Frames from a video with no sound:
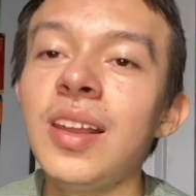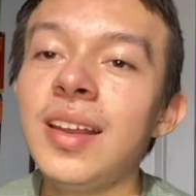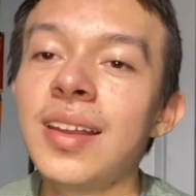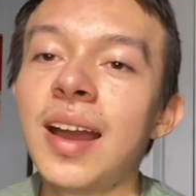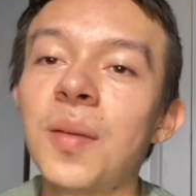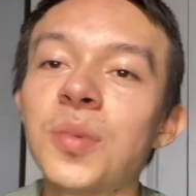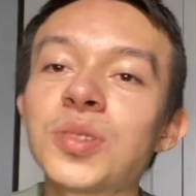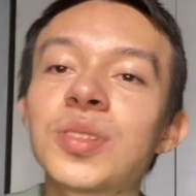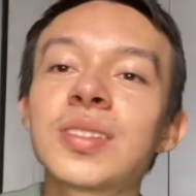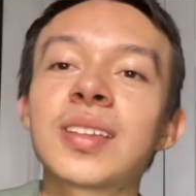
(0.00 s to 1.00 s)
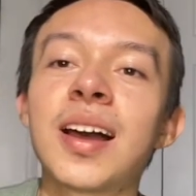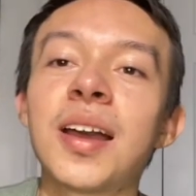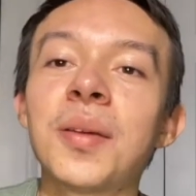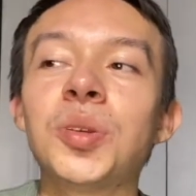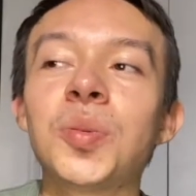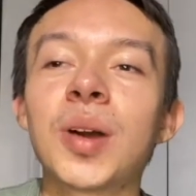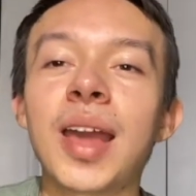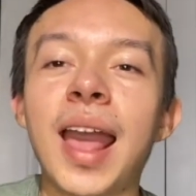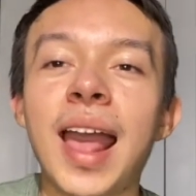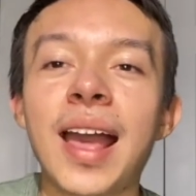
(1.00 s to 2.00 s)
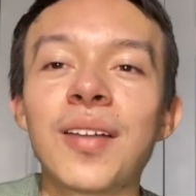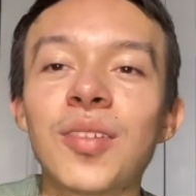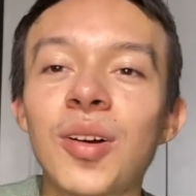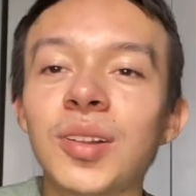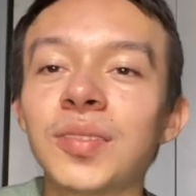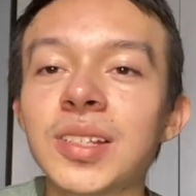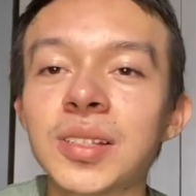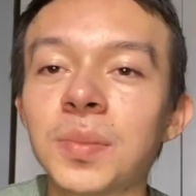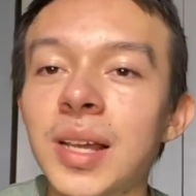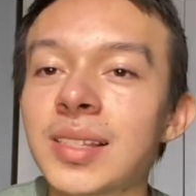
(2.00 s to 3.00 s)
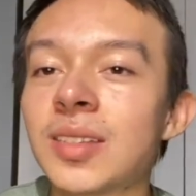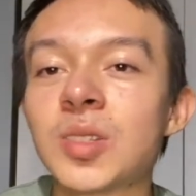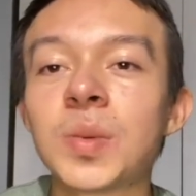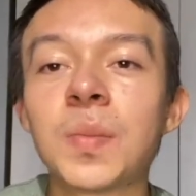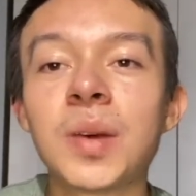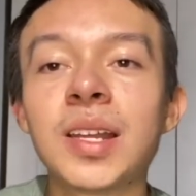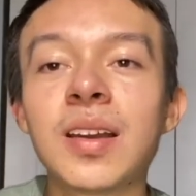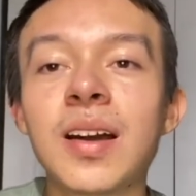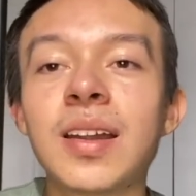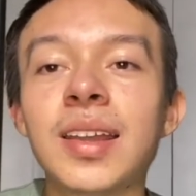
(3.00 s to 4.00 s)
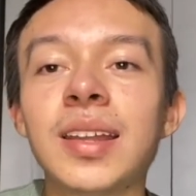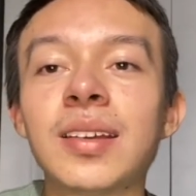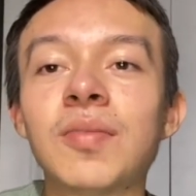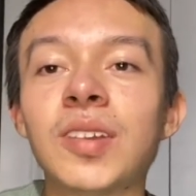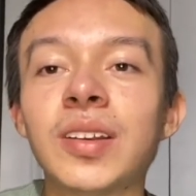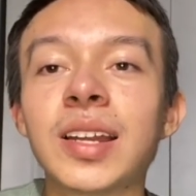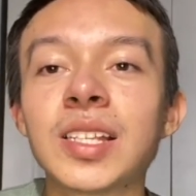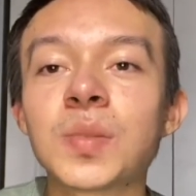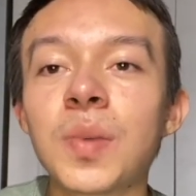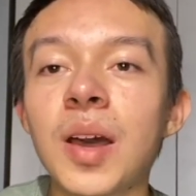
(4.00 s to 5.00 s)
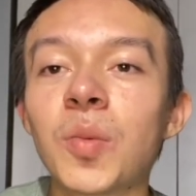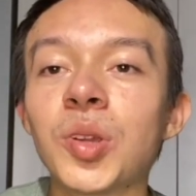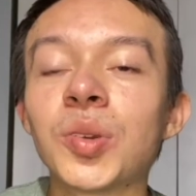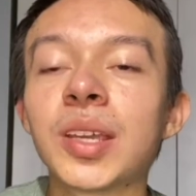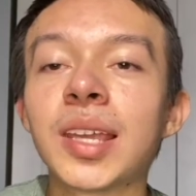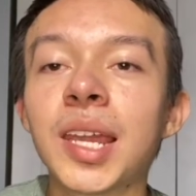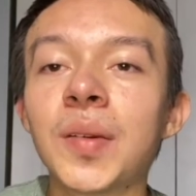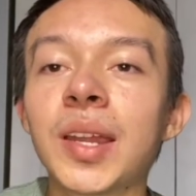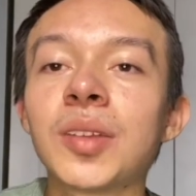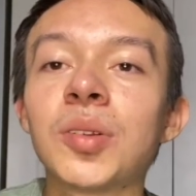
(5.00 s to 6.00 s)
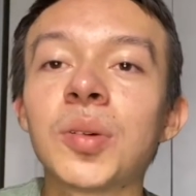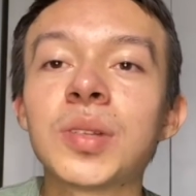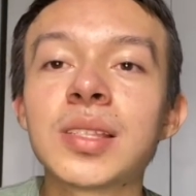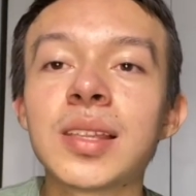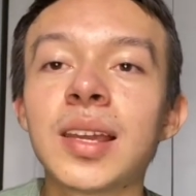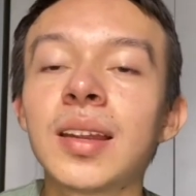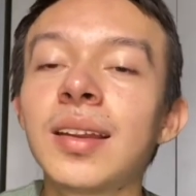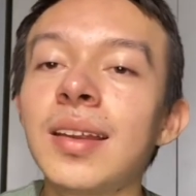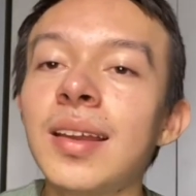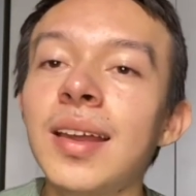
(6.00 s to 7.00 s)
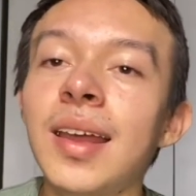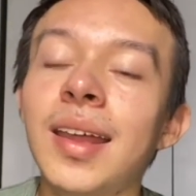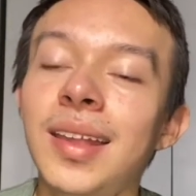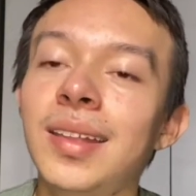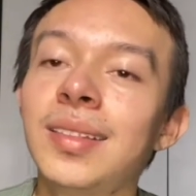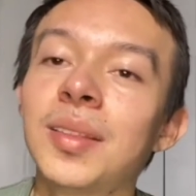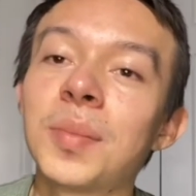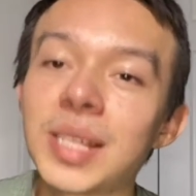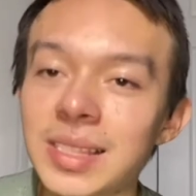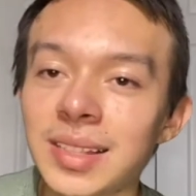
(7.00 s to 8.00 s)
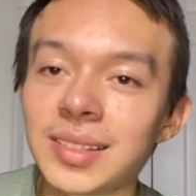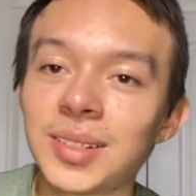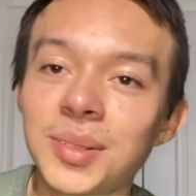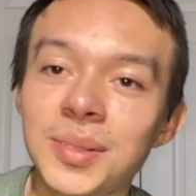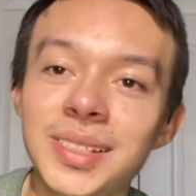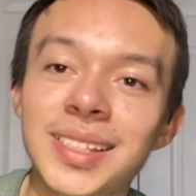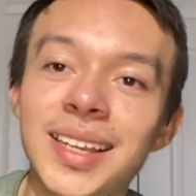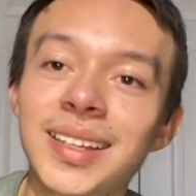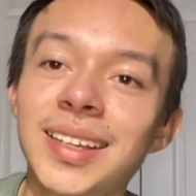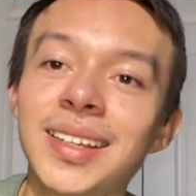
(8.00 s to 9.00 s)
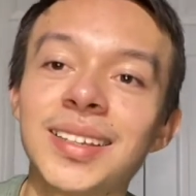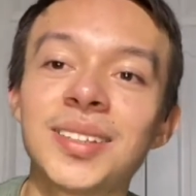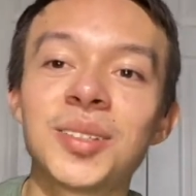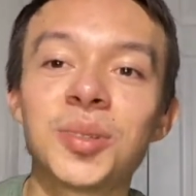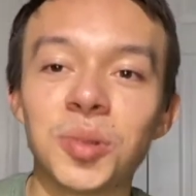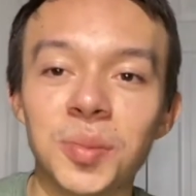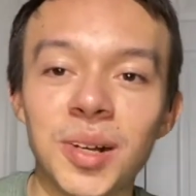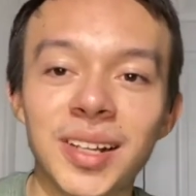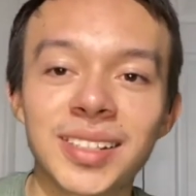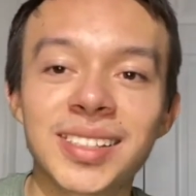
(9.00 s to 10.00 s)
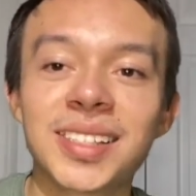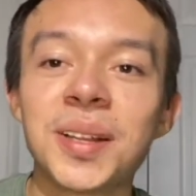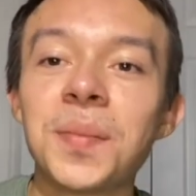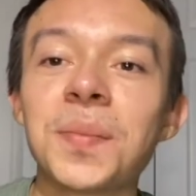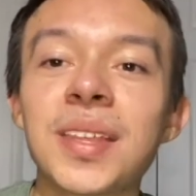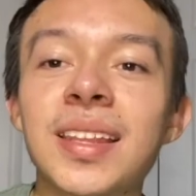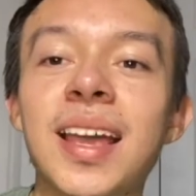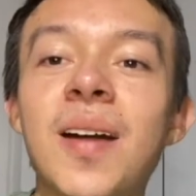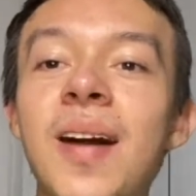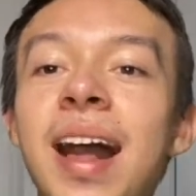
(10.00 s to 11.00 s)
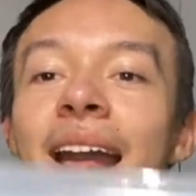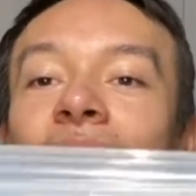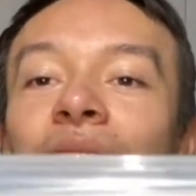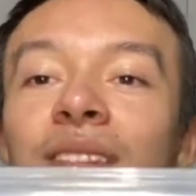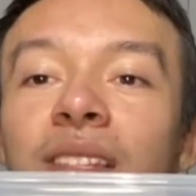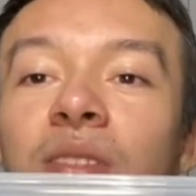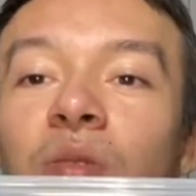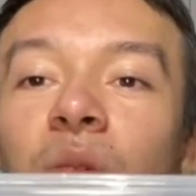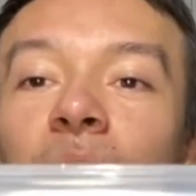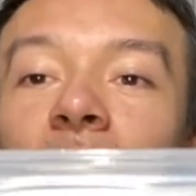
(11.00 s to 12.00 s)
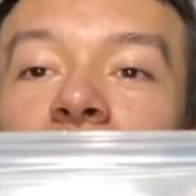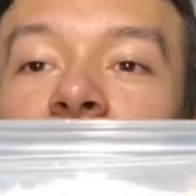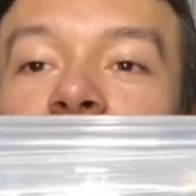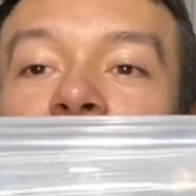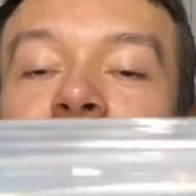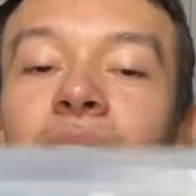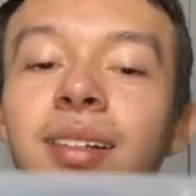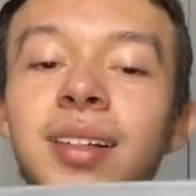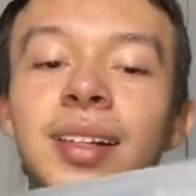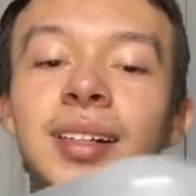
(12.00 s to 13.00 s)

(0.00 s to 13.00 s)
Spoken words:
Now, most of the time, you want to have all of the supplies that you spend money on in a very nice spot where you can carry it and you know it's there. And the best thing to do is get a toolbox. Now, I have this toolbox right here,